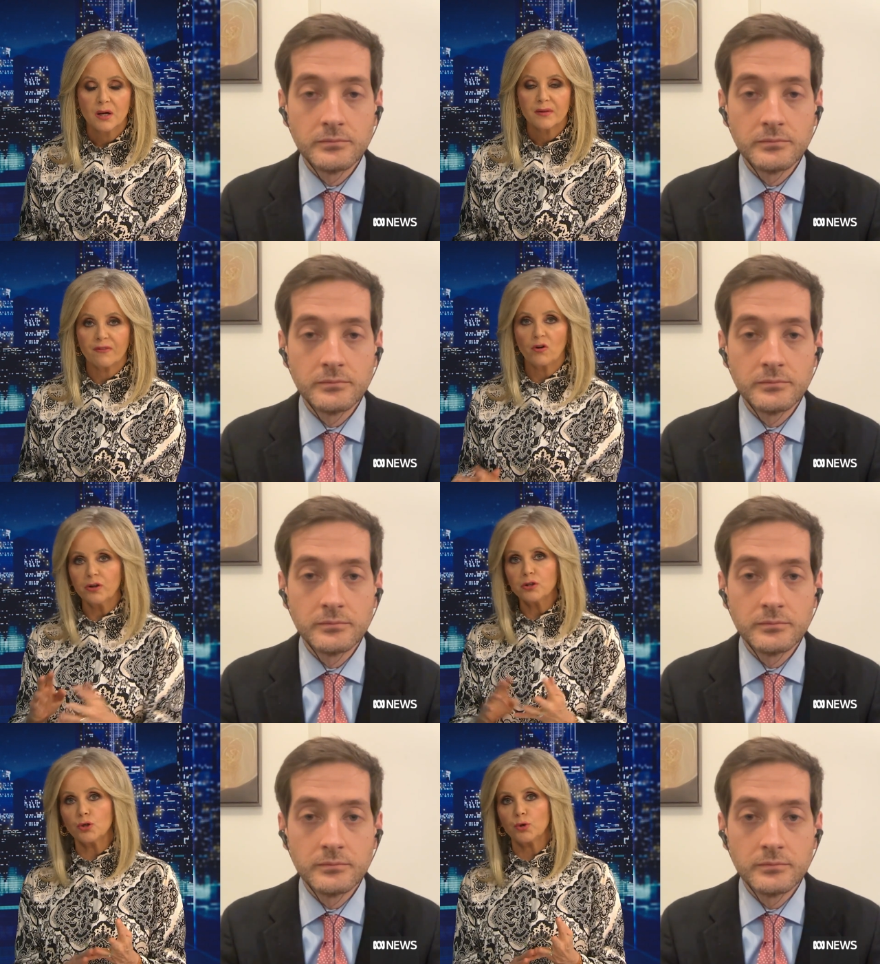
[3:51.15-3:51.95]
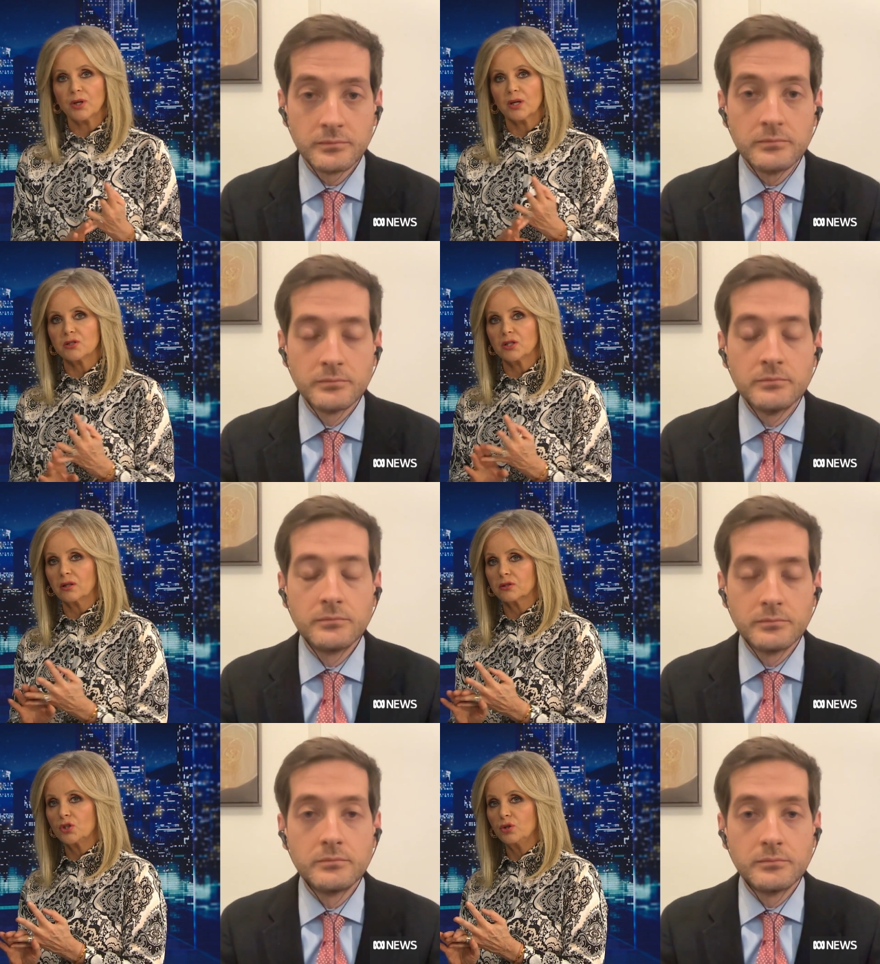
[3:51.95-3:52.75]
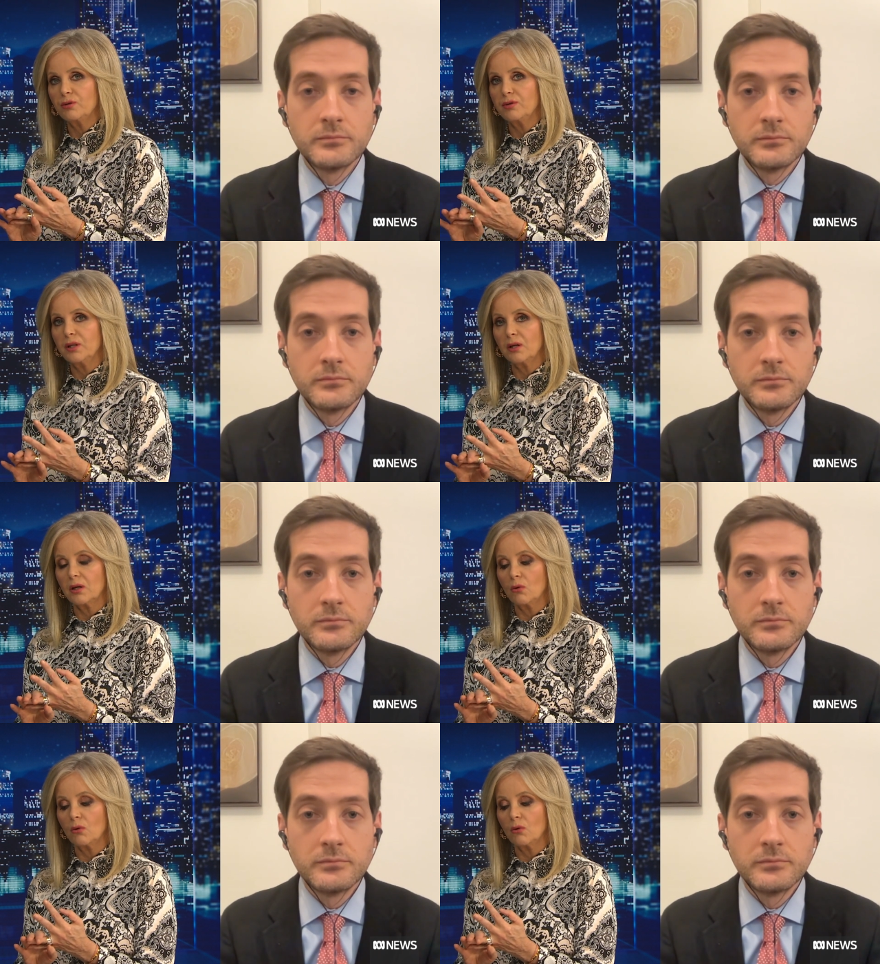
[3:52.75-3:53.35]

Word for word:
Speaker 1: They've got a 2-year deal. Do you think